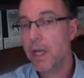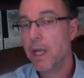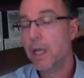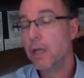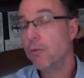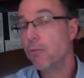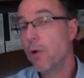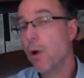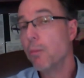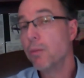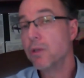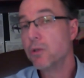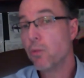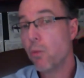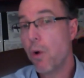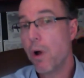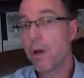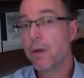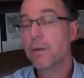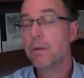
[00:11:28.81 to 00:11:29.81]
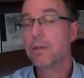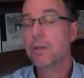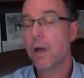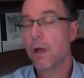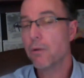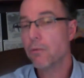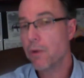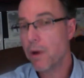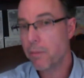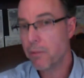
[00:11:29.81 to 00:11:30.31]
In Romans 1, it's
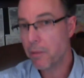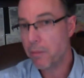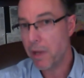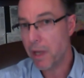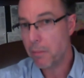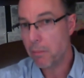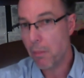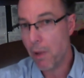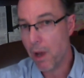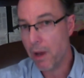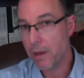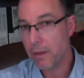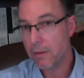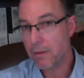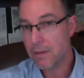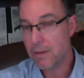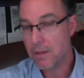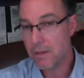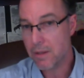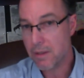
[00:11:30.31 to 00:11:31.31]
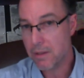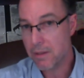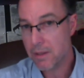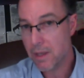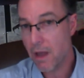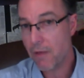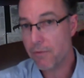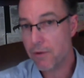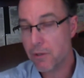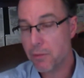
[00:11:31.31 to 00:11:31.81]
called a reprobate mind. This is a
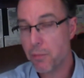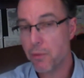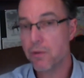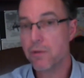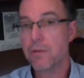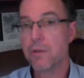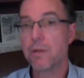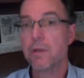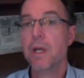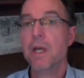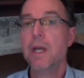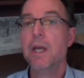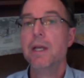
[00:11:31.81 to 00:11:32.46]
selfish person.